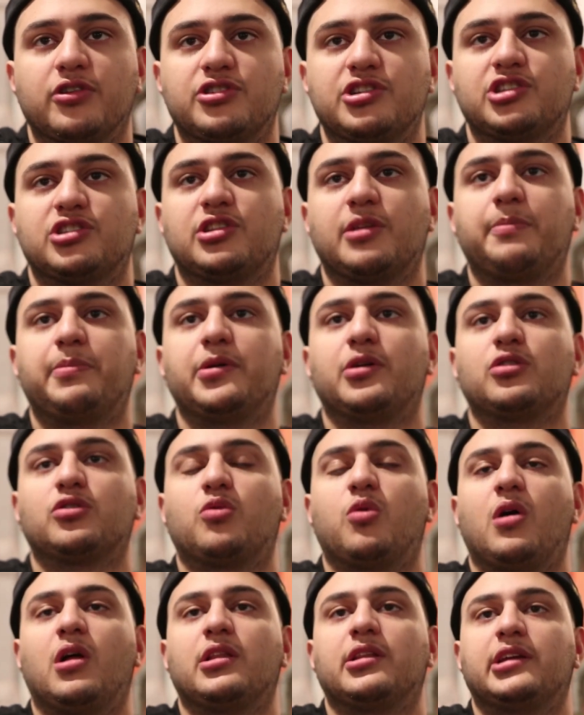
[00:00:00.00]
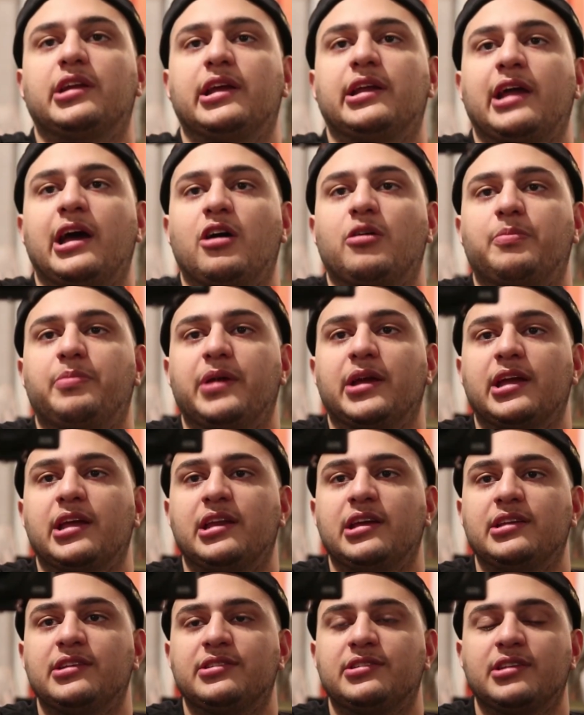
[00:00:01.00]
just the build quality and how big it
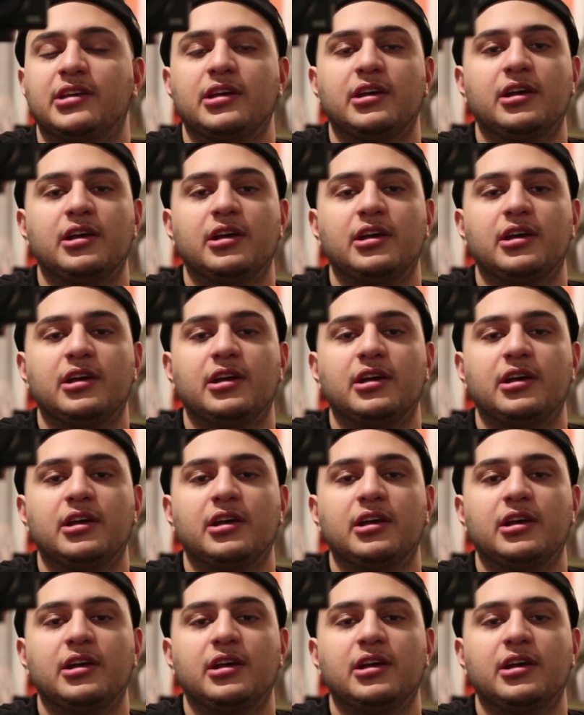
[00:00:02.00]
is.